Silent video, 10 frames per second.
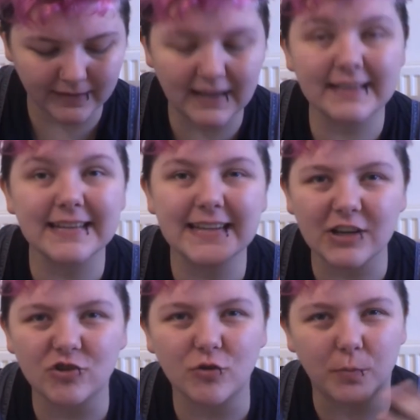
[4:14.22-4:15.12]

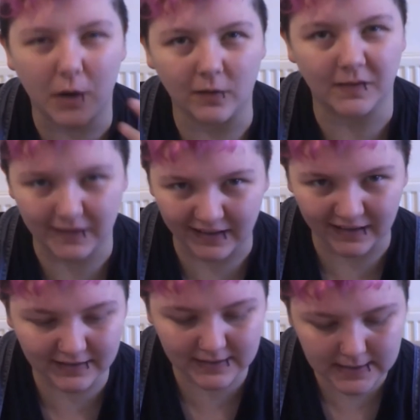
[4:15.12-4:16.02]
international
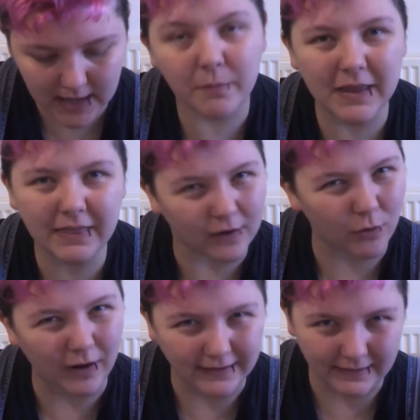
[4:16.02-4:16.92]
politics that made that
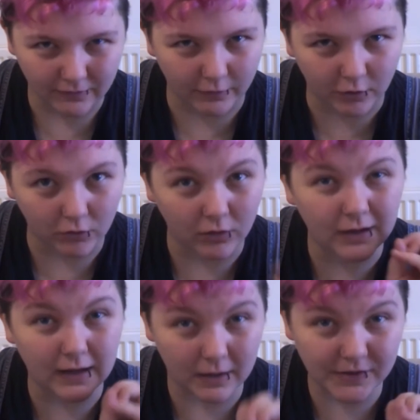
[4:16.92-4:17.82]
quite difficult.
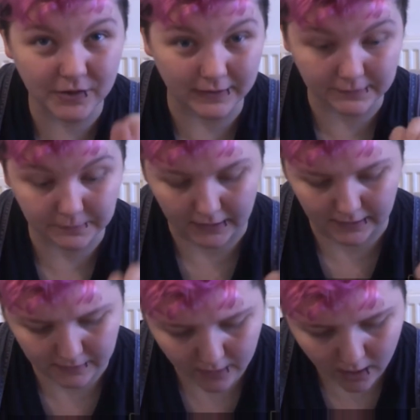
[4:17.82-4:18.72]
Allow me to
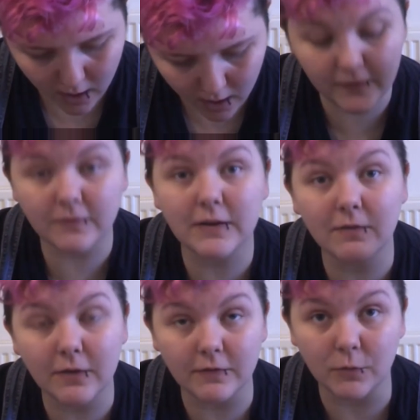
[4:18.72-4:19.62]
explain.
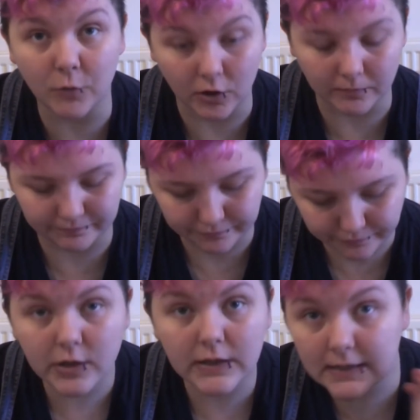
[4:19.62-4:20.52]
1551,
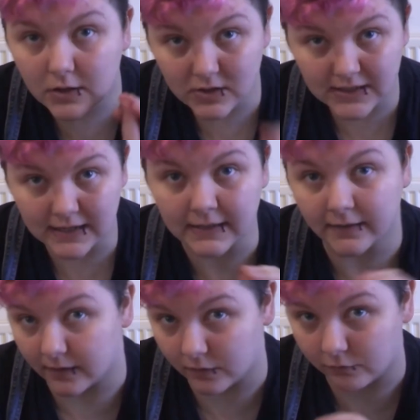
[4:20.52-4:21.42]
Julius consented
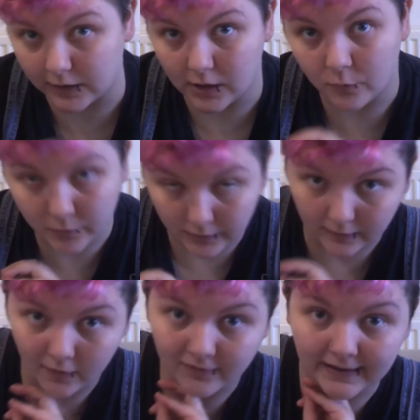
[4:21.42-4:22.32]
to the reopening
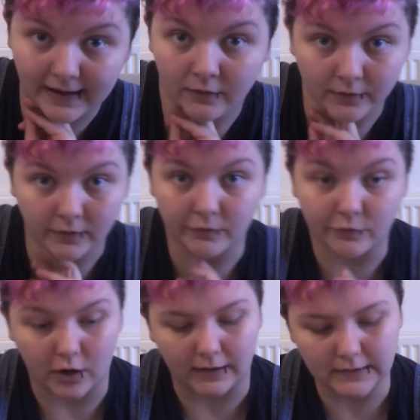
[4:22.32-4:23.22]
of the Council of
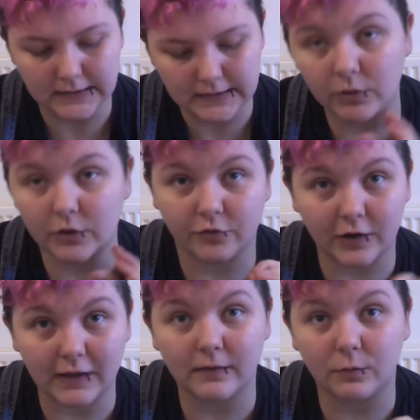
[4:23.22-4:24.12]
Trent, which
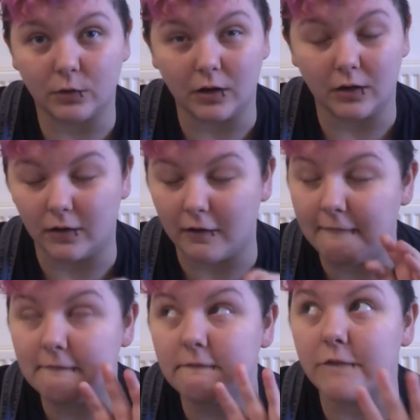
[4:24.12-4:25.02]
France were
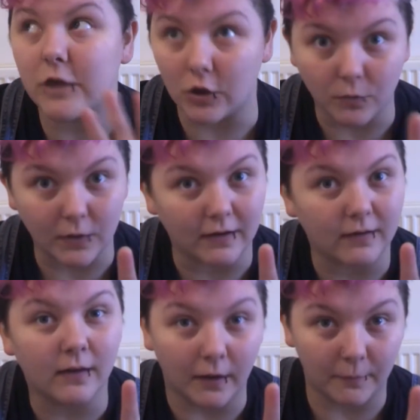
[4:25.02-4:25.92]
fuming
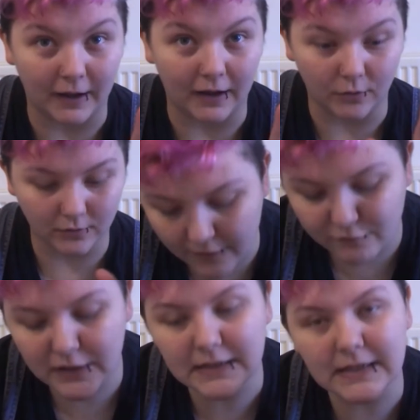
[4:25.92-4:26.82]
about.
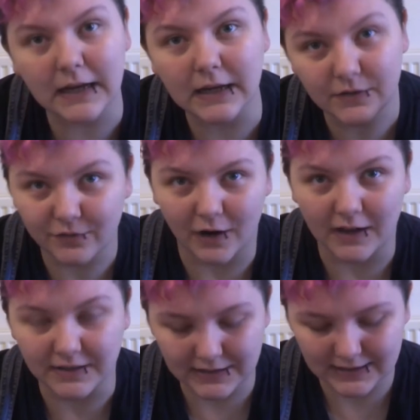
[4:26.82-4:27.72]
Henry II of
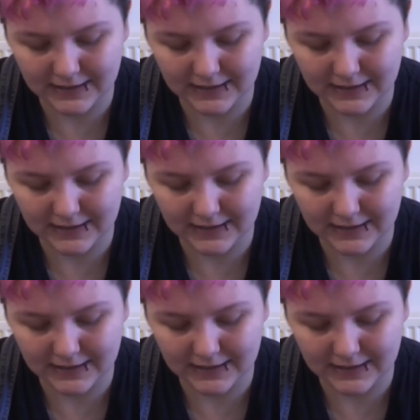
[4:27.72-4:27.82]
France